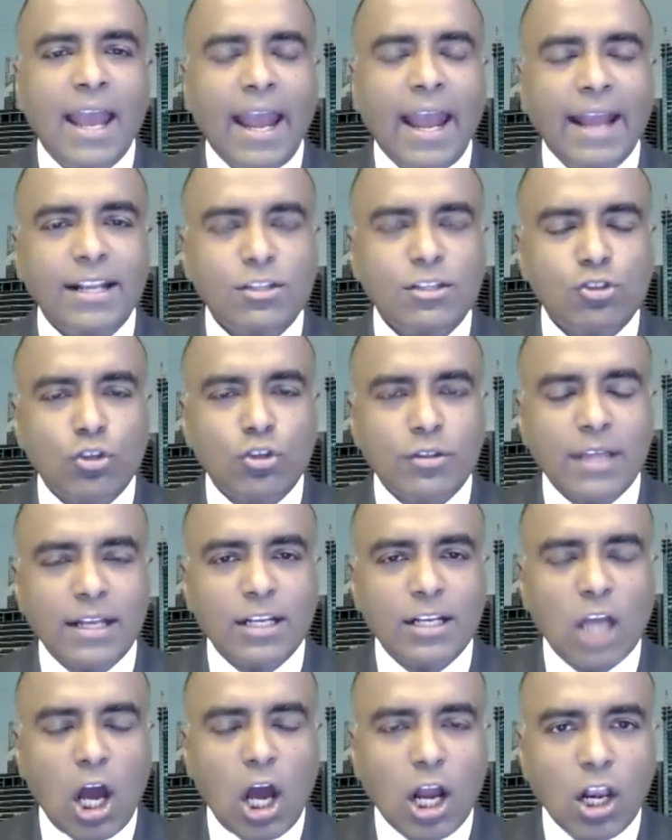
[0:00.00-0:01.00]
And so
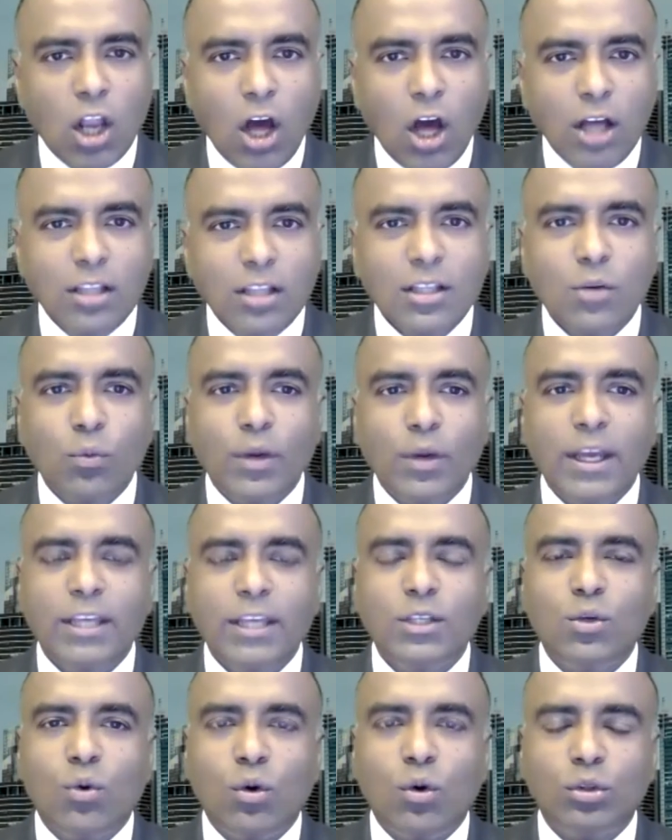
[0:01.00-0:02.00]
then along the way,
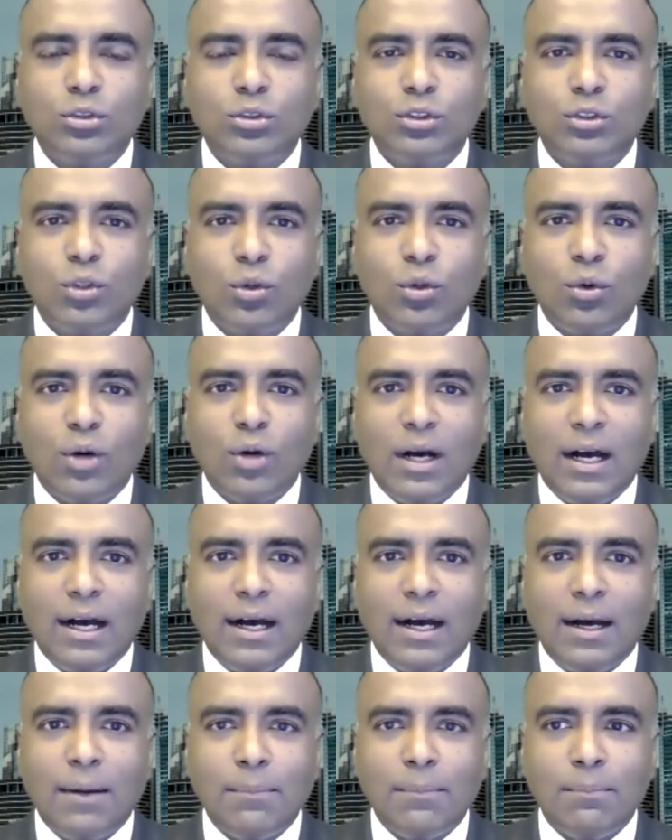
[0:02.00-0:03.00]
you also
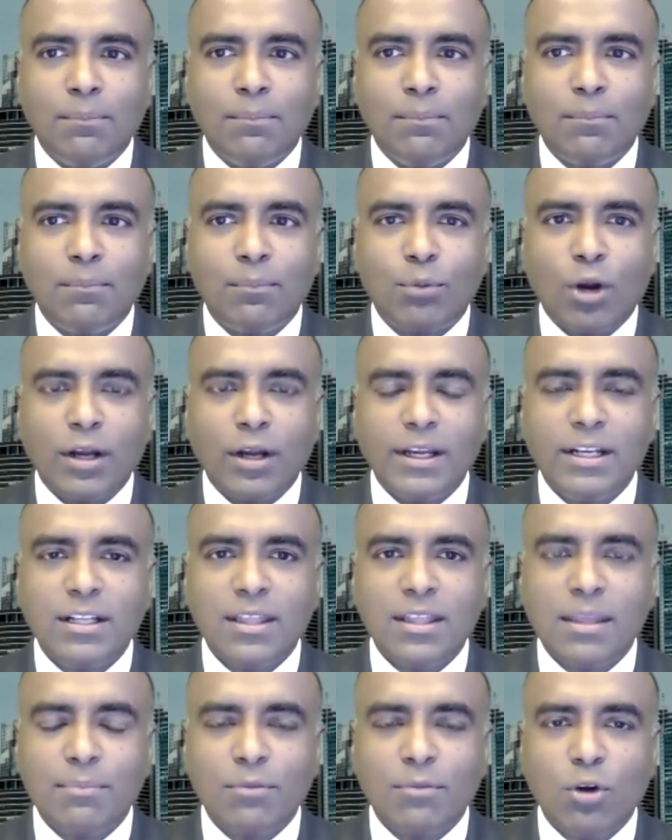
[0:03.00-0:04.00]
brought
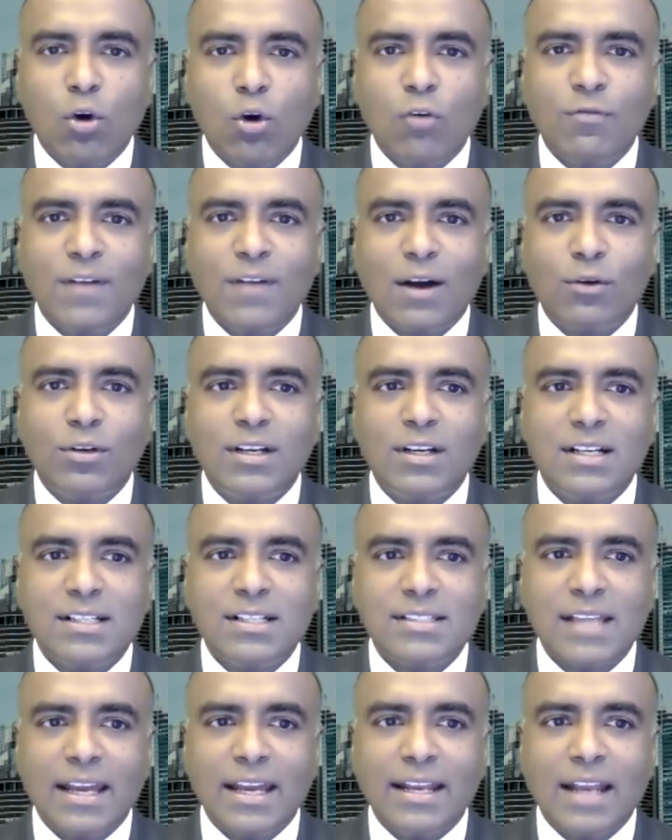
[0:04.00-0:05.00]
in some
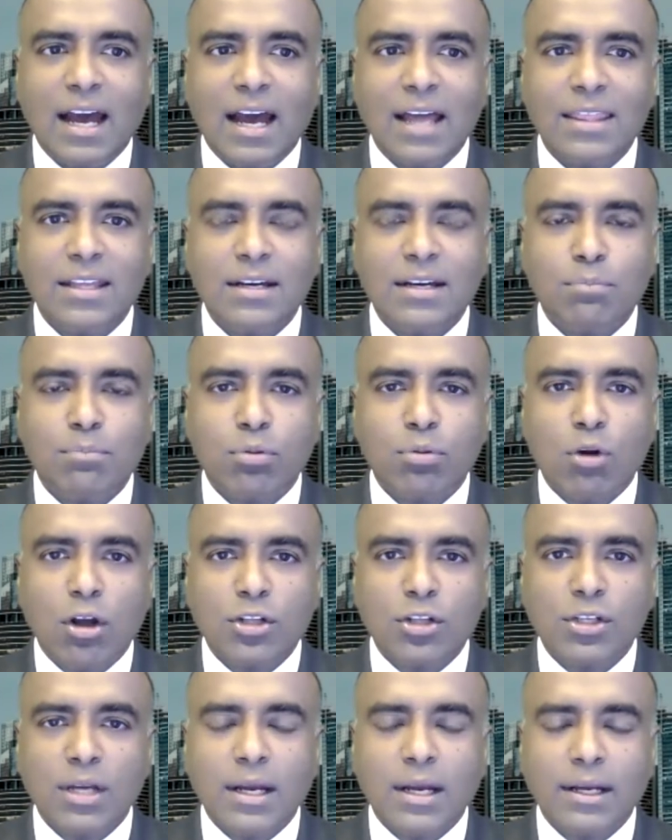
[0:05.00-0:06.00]
co-founders and other
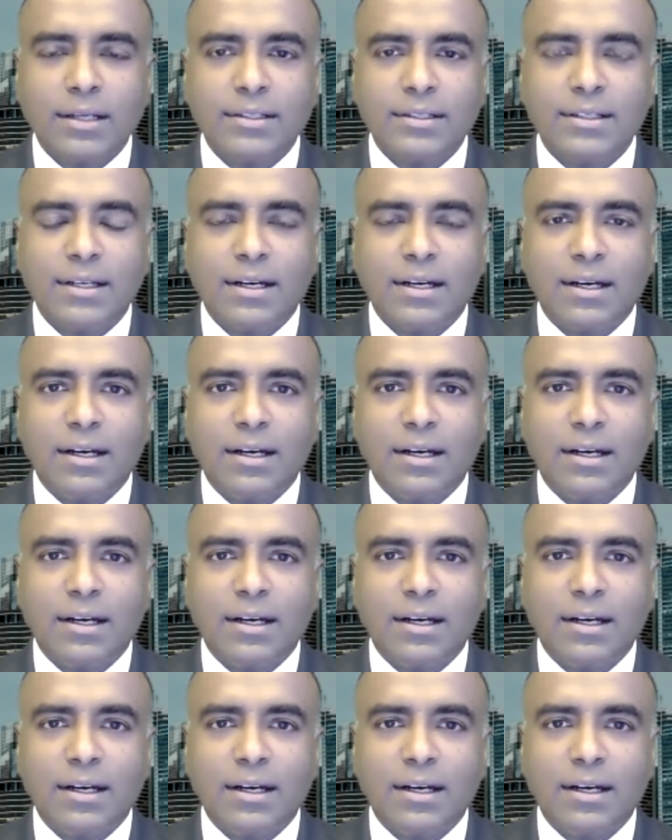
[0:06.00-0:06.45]
project